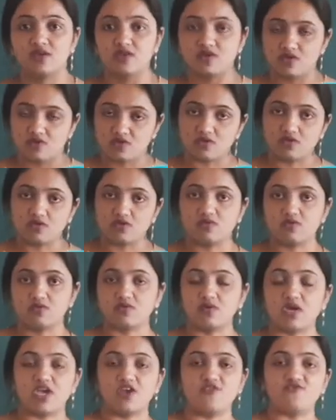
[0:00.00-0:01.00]

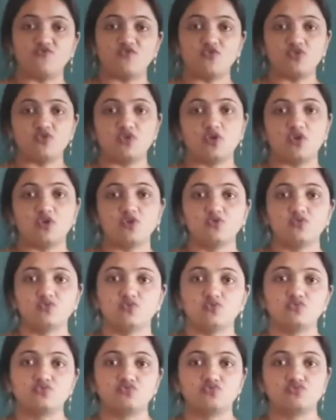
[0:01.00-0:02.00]
I want you to